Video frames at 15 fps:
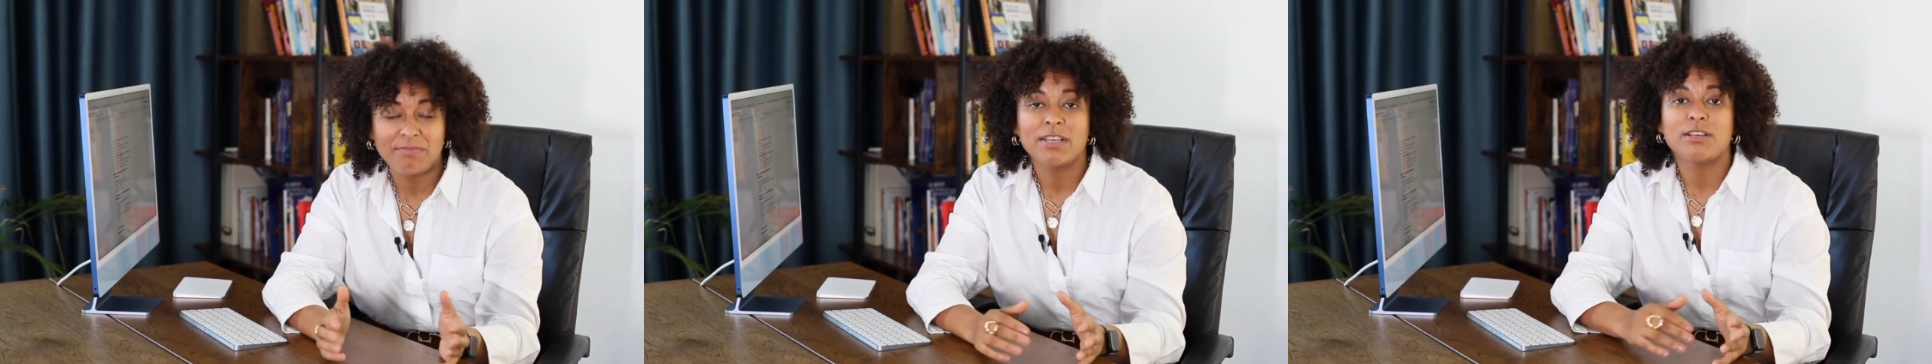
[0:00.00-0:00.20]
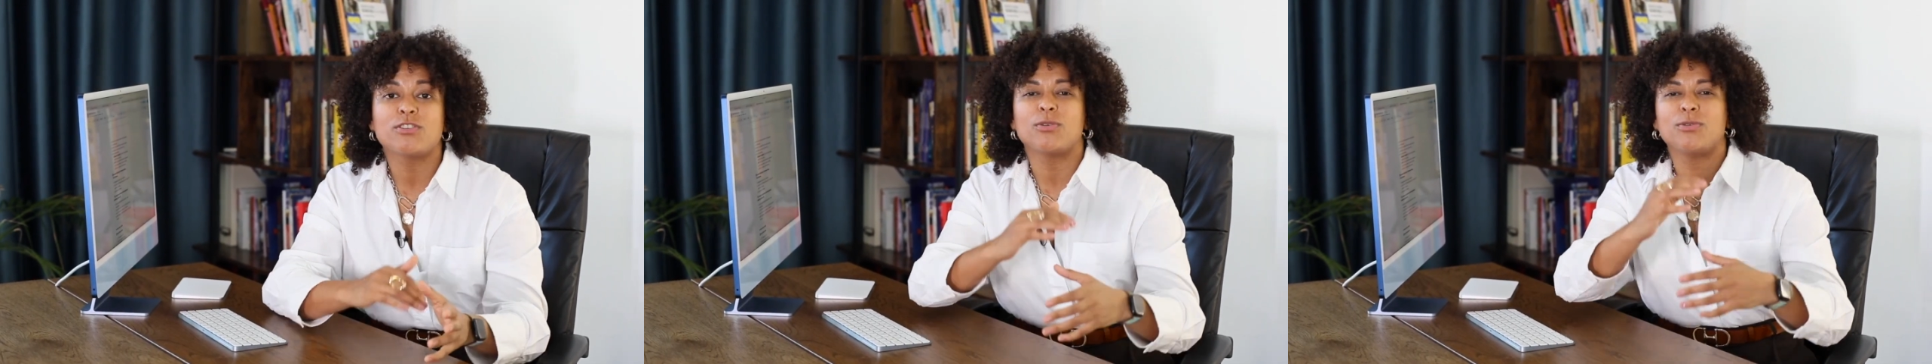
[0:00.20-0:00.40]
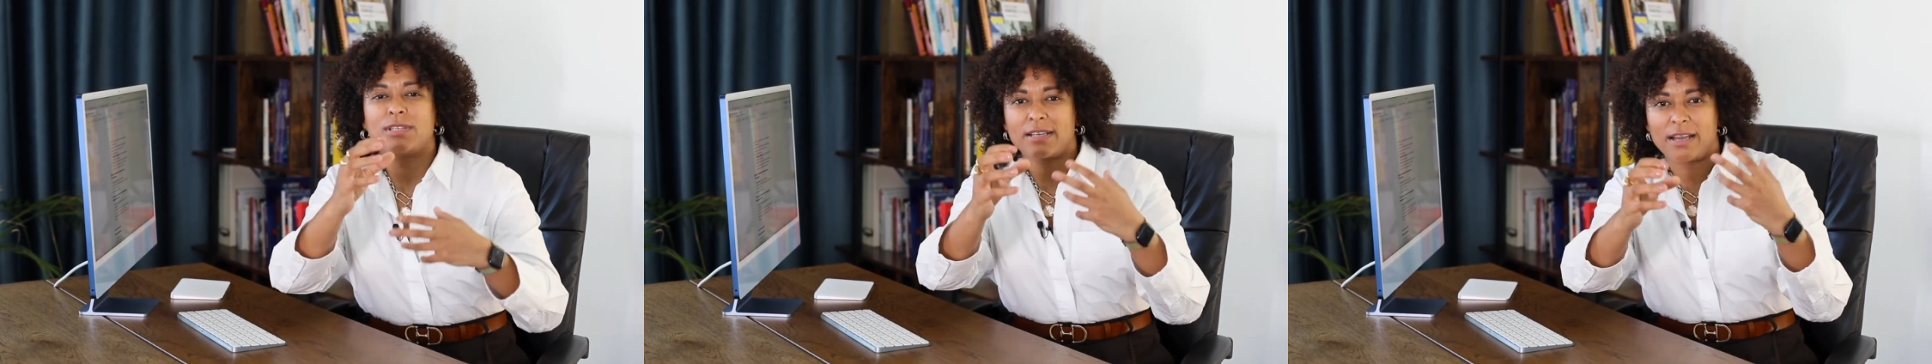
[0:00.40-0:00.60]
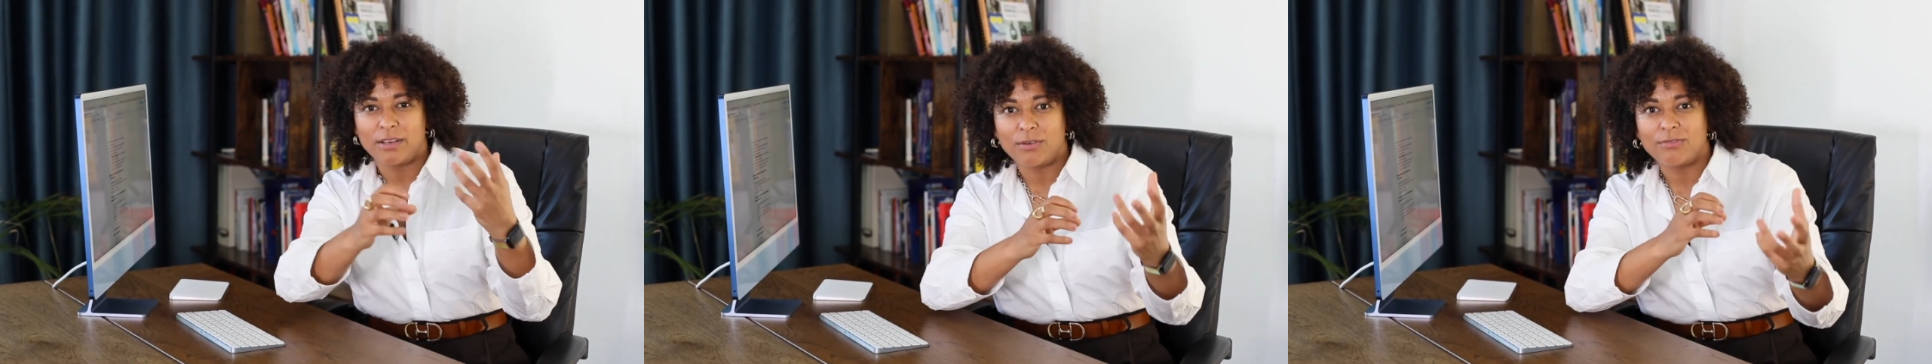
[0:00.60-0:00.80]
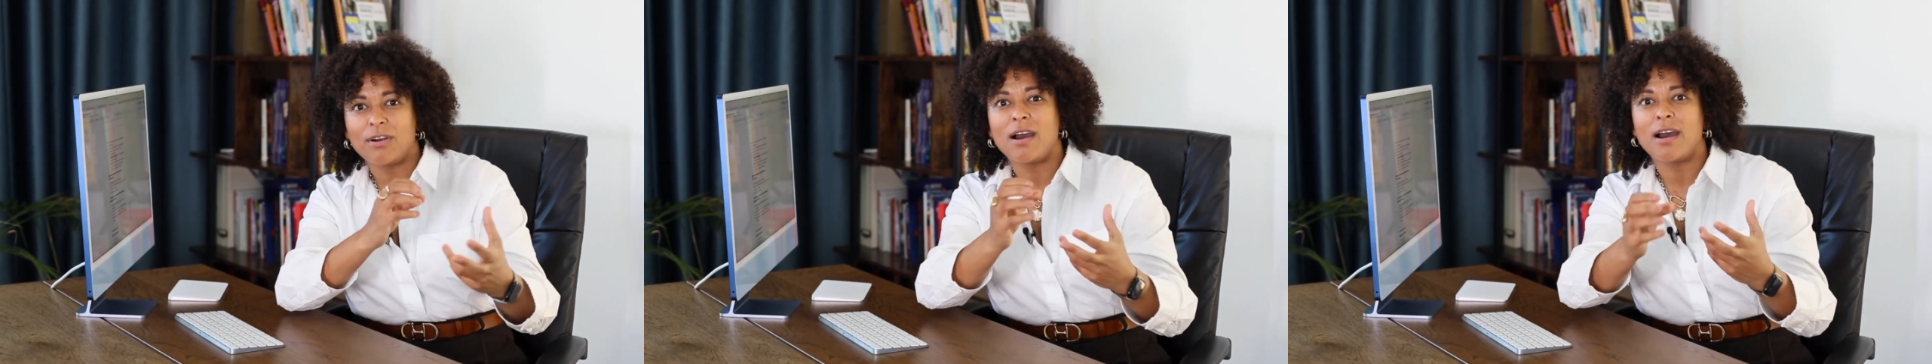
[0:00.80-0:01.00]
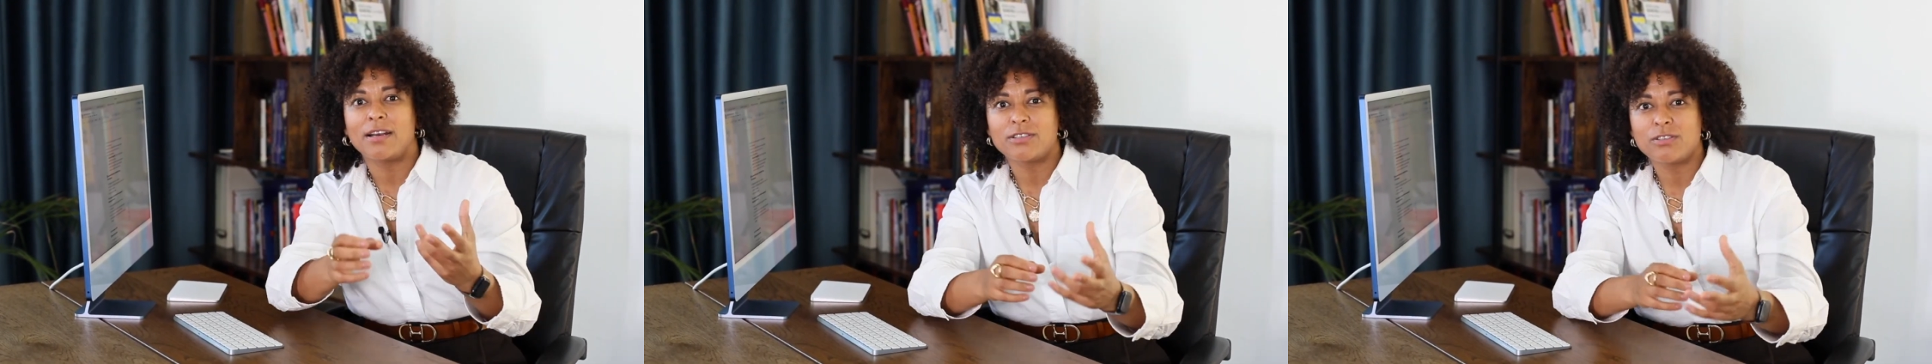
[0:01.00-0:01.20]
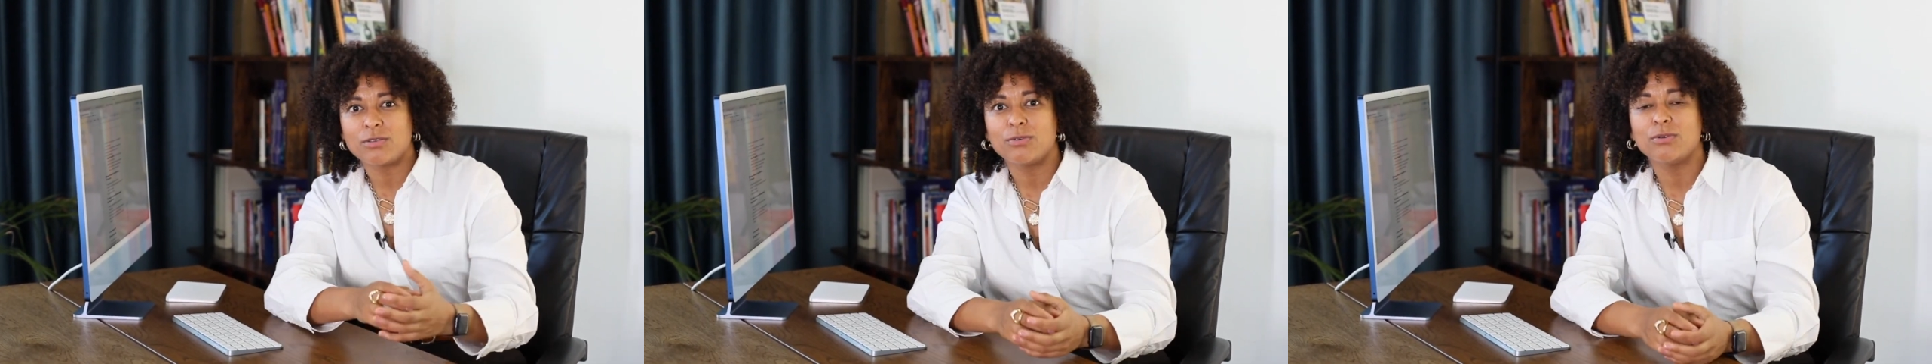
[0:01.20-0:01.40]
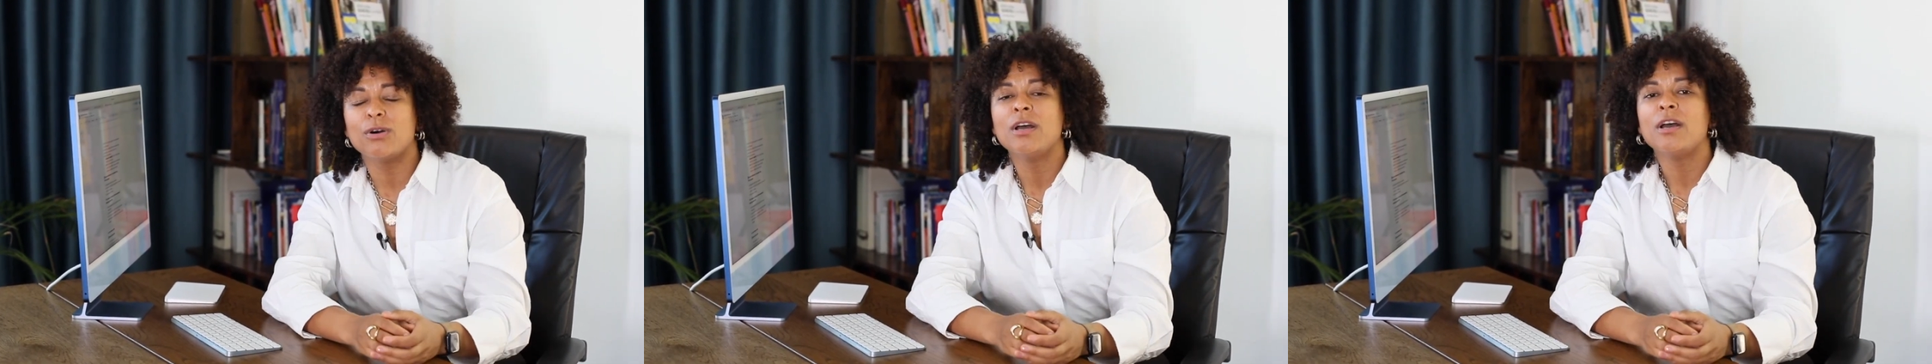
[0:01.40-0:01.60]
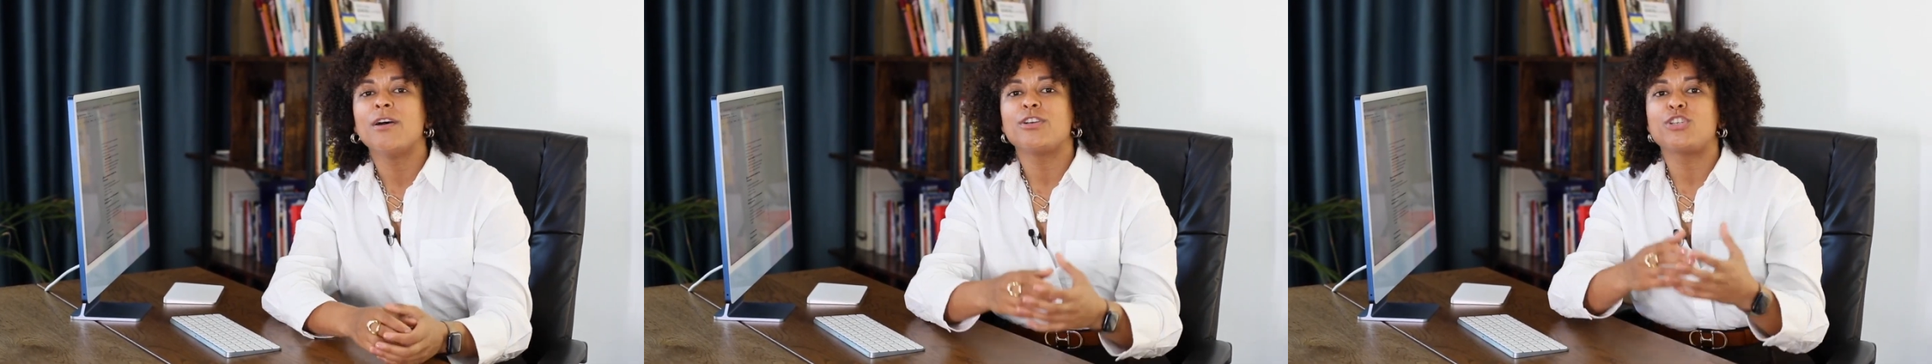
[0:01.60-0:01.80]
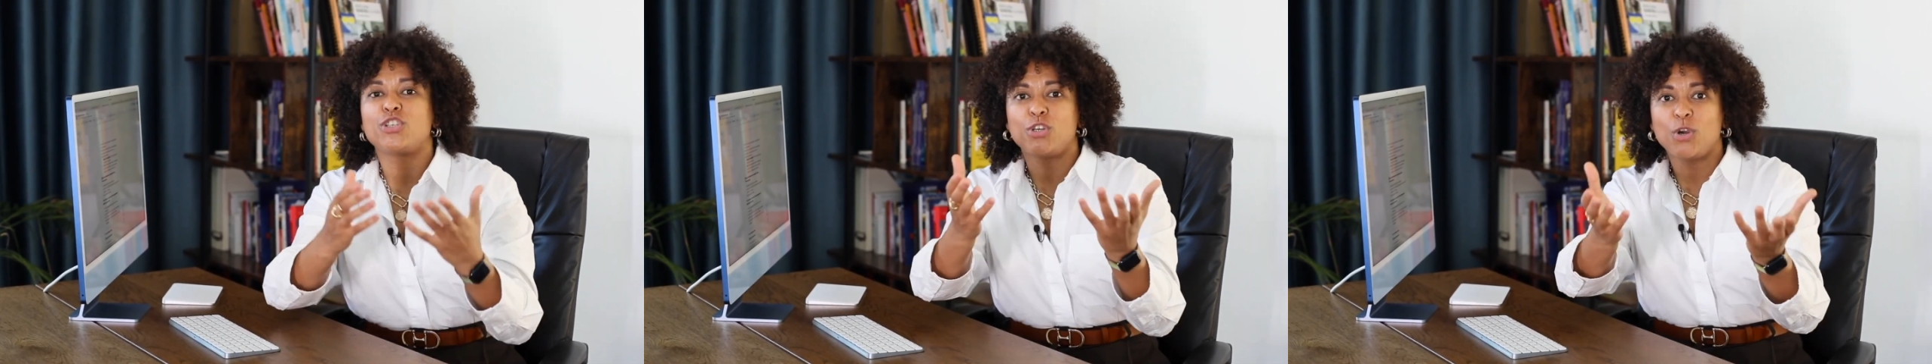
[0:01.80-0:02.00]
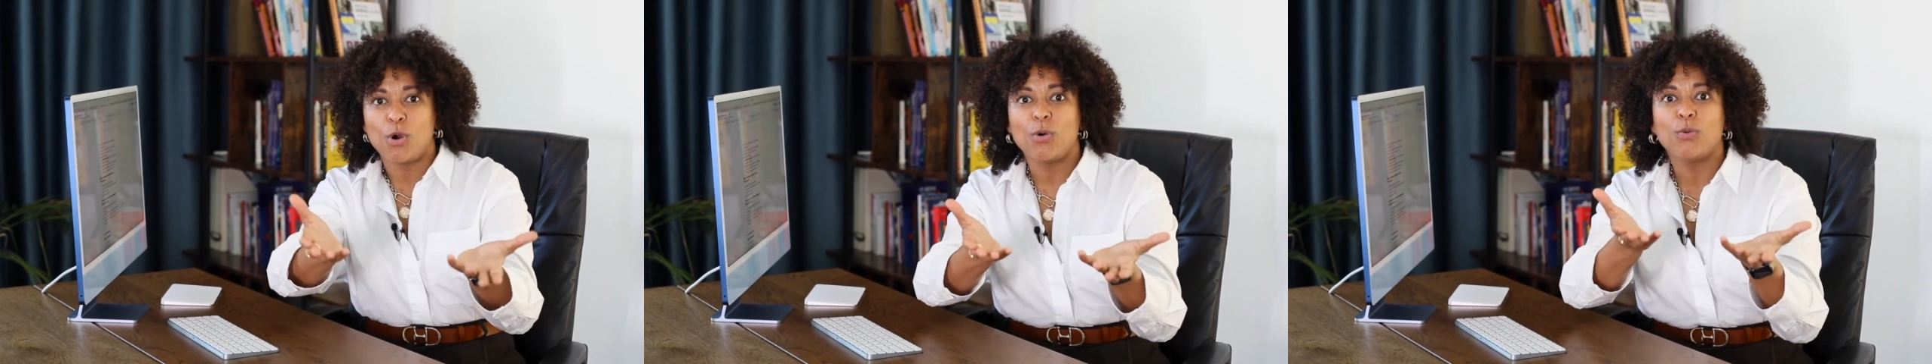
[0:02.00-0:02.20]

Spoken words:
So it's kind of hard to show